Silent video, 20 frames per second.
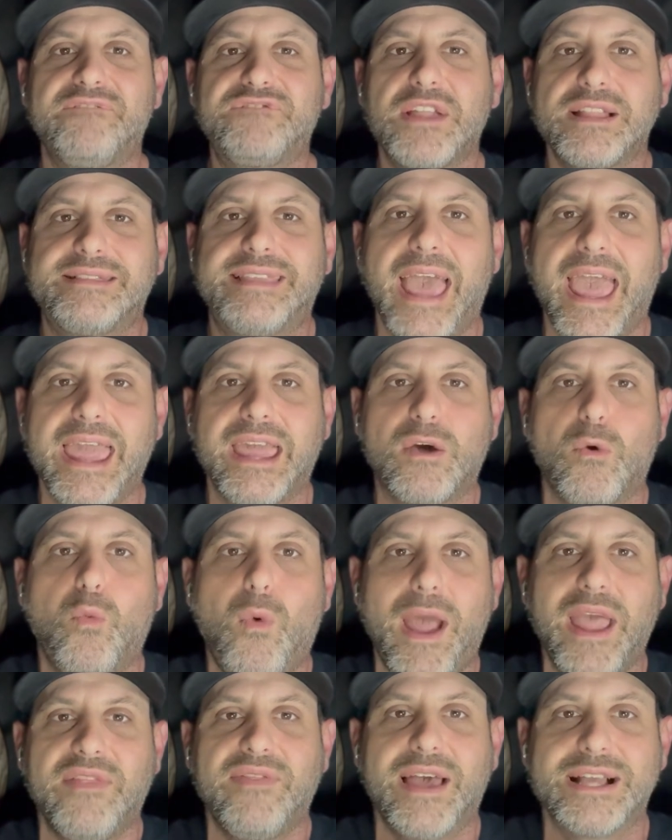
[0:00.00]
to take
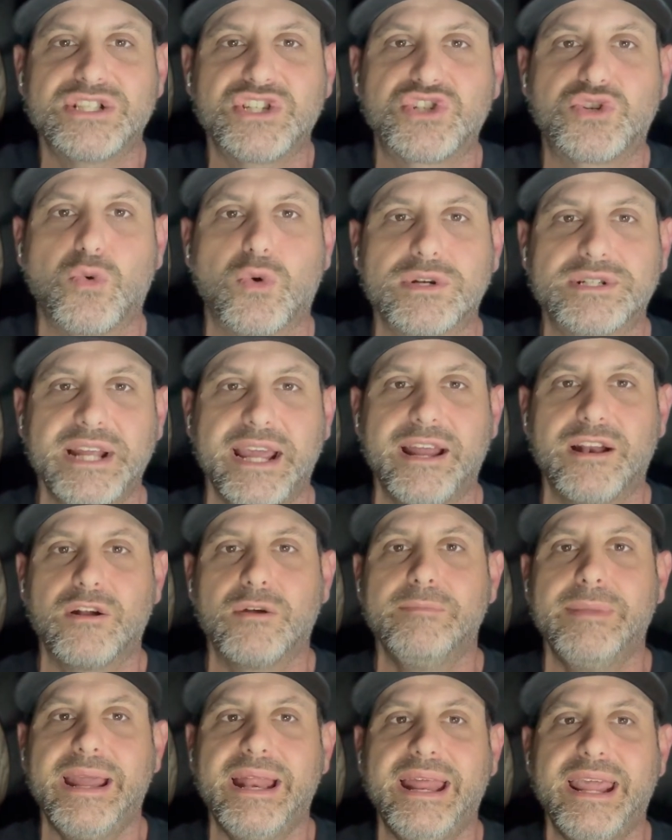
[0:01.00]
away that short to
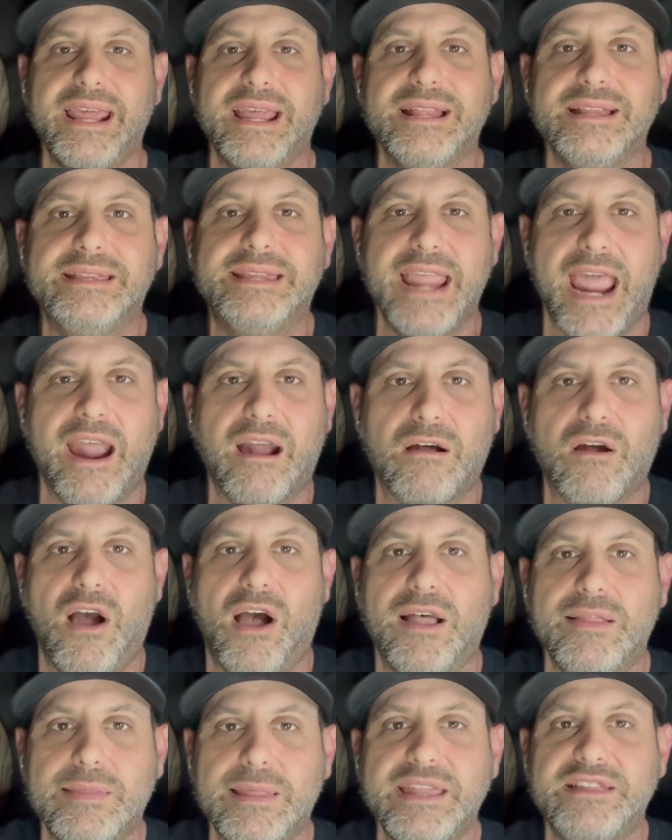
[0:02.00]
intermediate and dare
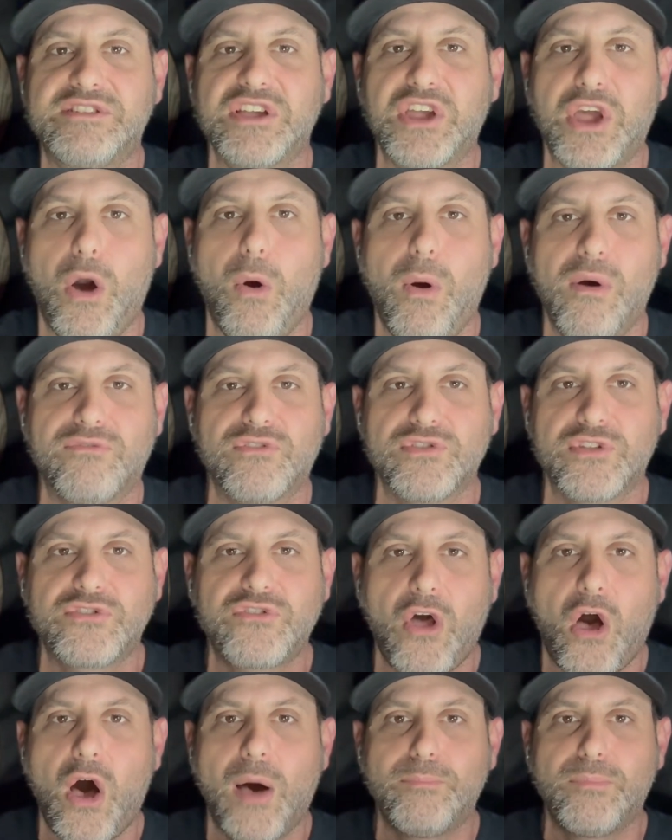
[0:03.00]
Huntley to go over the
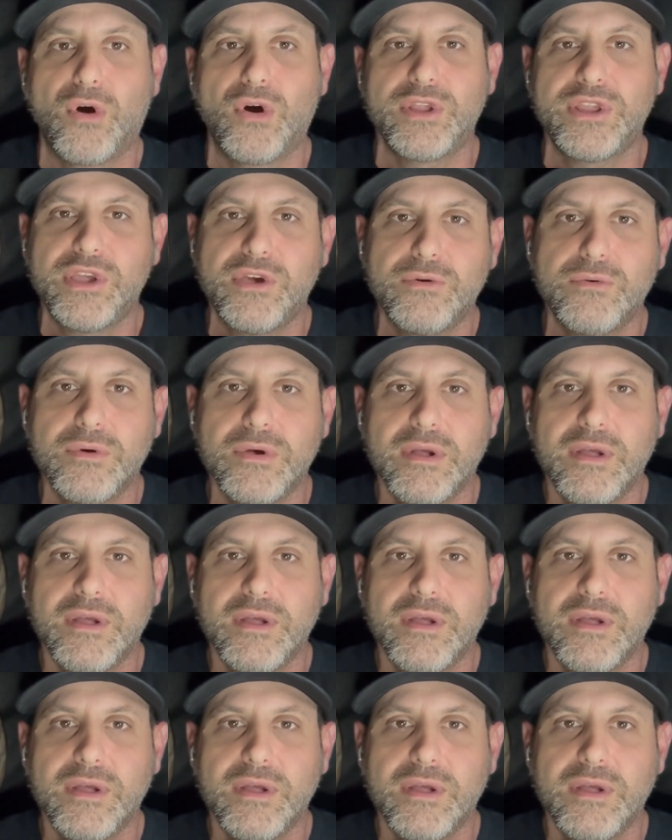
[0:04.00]
top on you.